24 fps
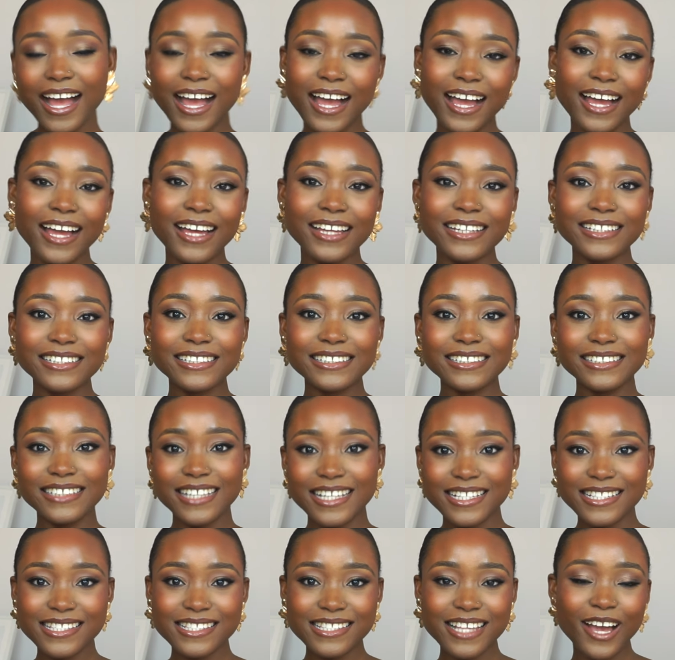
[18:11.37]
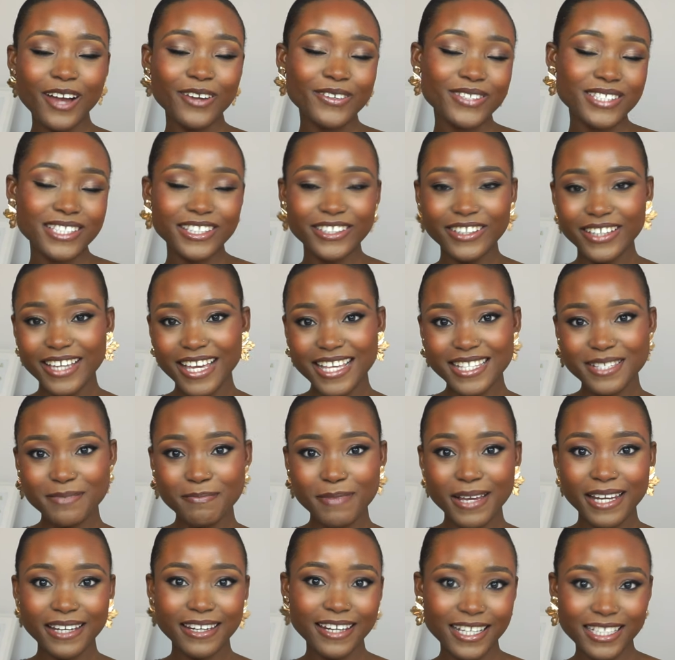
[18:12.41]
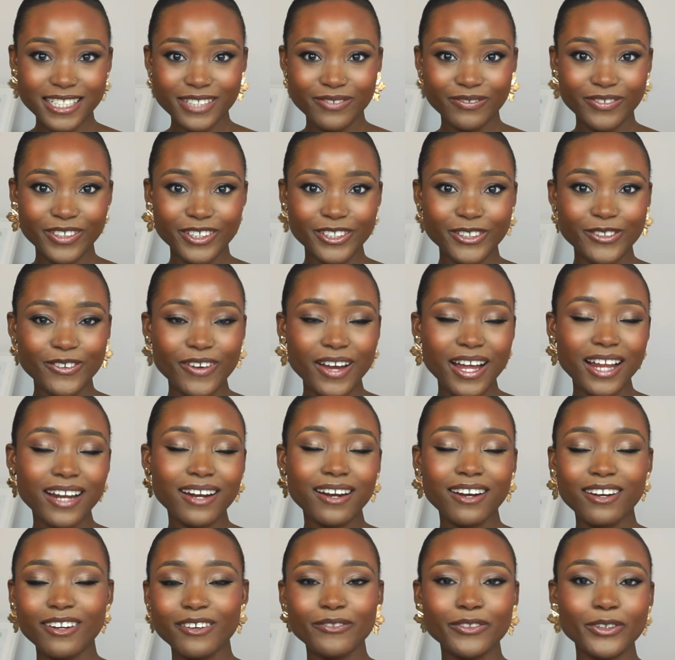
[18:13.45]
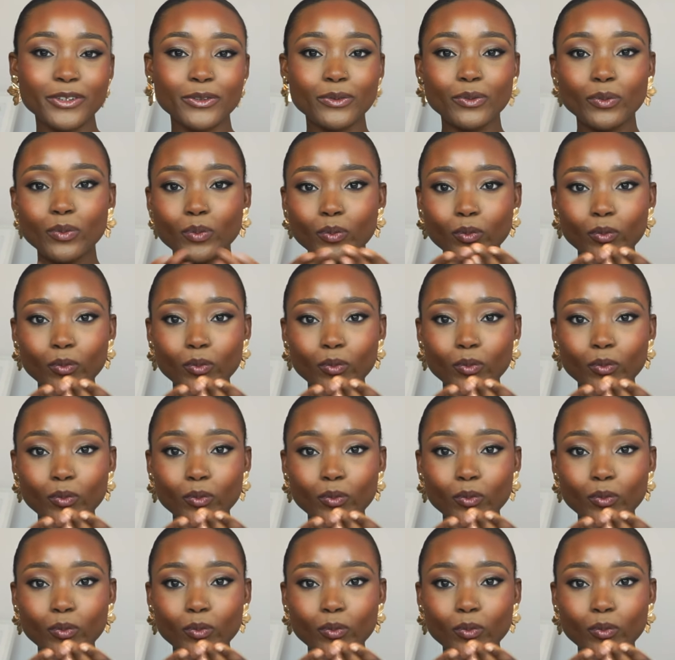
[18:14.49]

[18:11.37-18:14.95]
And yes, I'll see you guys in my next video. I love you.